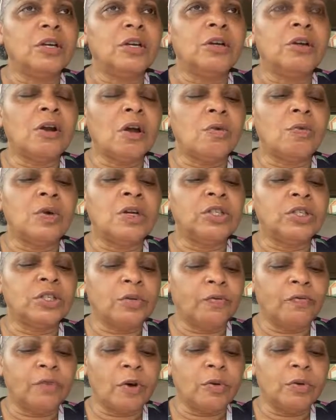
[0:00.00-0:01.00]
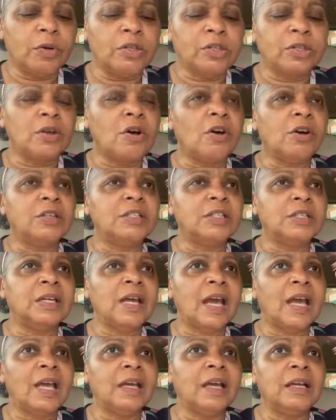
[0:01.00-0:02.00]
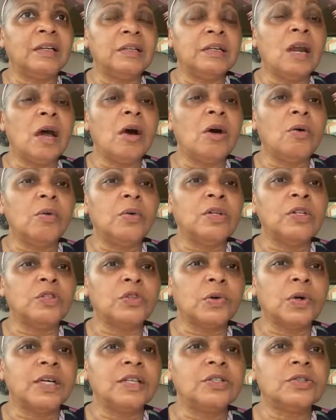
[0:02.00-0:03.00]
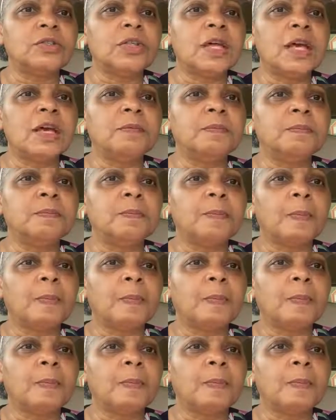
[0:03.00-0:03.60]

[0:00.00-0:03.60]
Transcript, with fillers: You know, we should focus on today and know and trust that